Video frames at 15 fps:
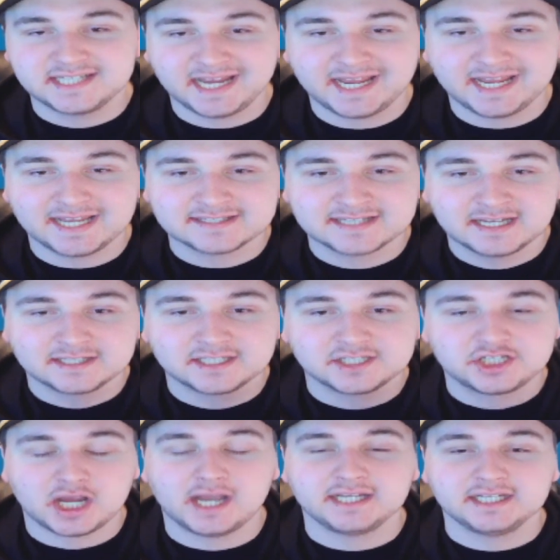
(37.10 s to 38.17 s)
years, the
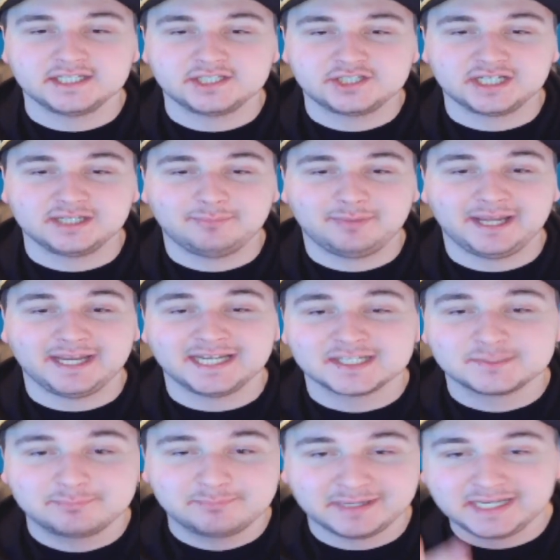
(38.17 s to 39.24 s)
Chinese GP has
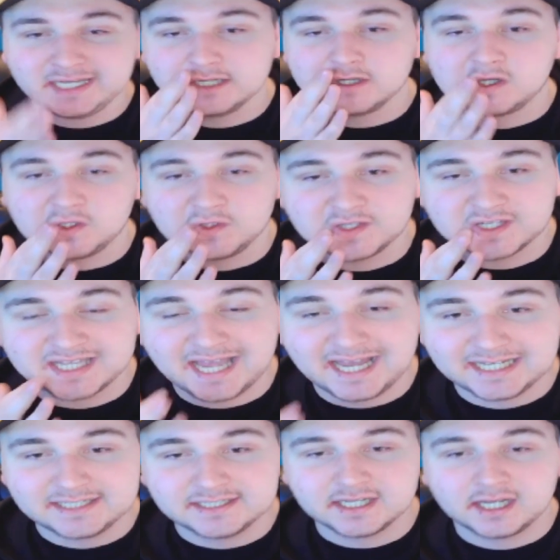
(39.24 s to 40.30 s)
been on the
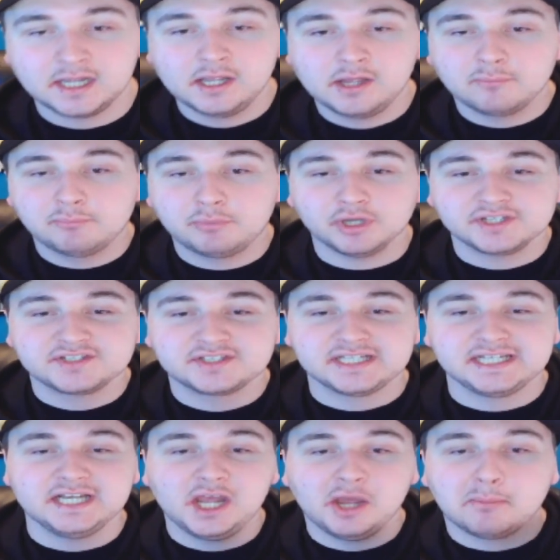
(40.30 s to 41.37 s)
calendar but has
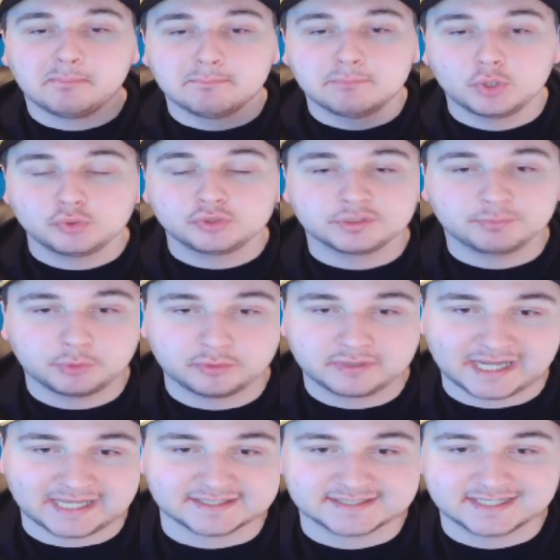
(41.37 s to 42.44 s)
seen multiple
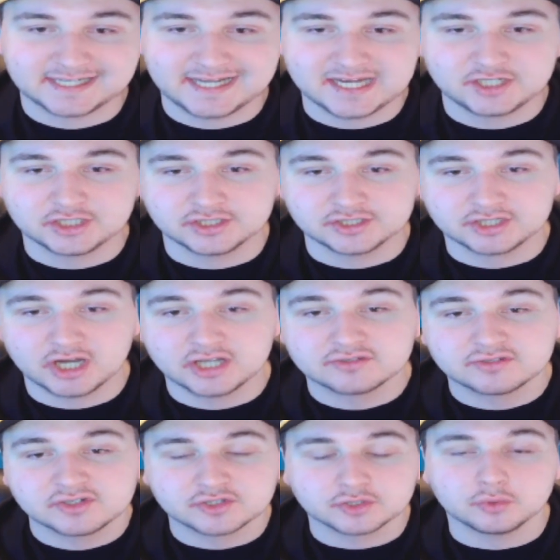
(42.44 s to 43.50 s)
cancellations as a
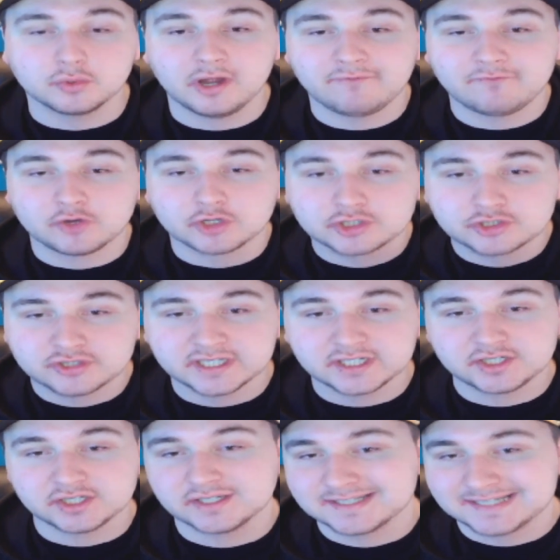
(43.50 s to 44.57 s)
result of
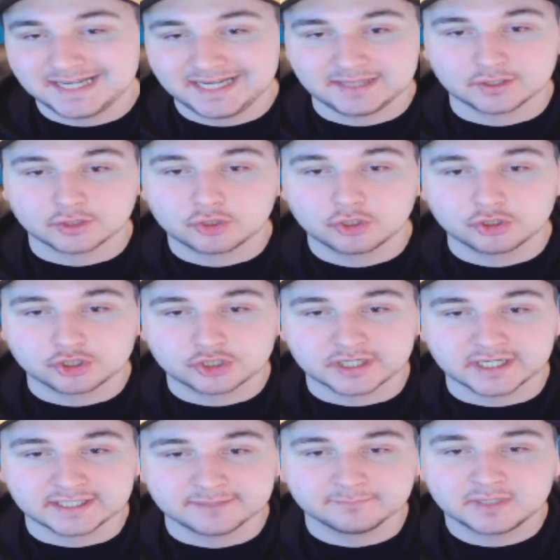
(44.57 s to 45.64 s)
restrictions in the country.